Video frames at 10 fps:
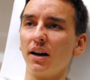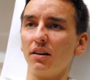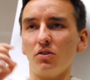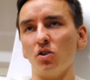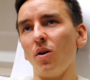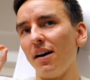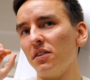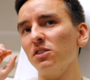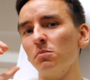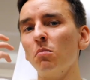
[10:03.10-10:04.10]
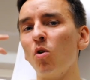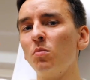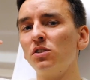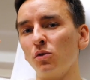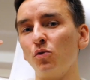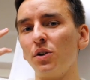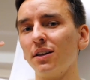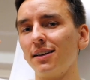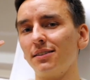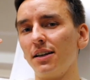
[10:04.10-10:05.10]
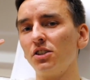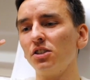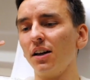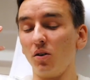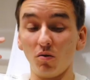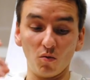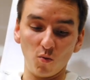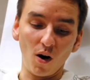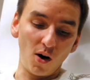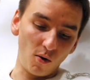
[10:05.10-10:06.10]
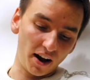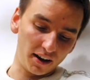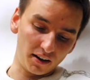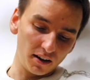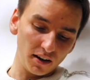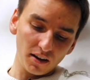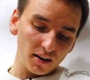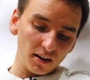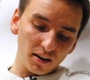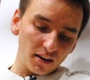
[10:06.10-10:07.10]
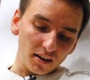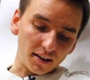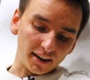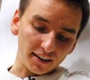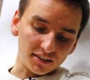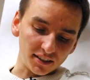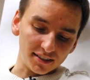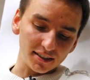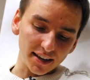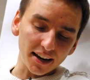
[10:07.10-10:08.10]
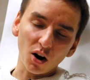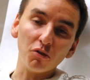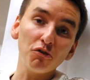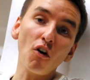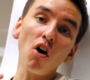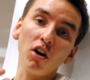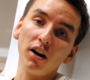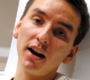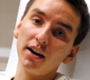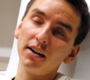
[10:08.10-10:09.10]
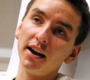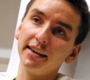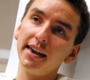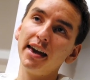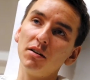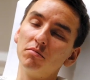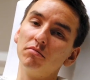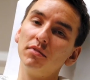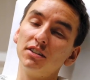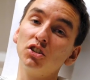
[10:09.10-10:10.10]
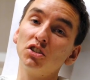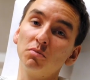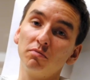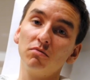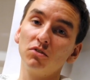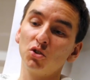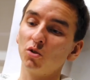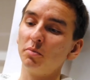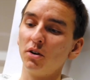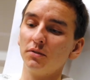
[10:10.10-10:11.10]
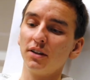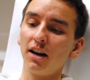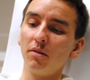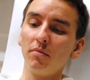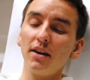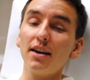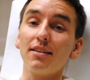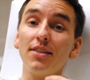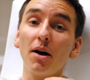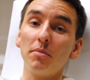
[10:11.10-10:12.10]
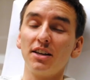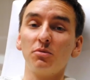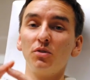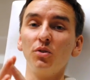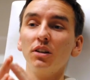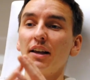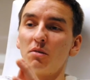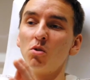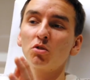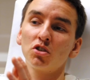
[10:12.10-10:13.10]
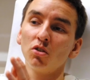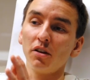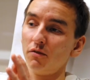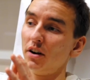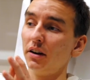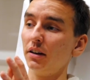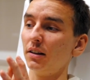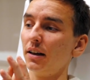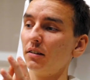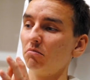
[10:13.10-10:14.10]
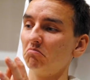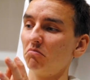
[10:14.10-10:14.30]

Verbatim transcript: I you know have these moments of realization, like wow, I like it's insane how far I, I came in such a short period of time. That makes me really like emotional and very like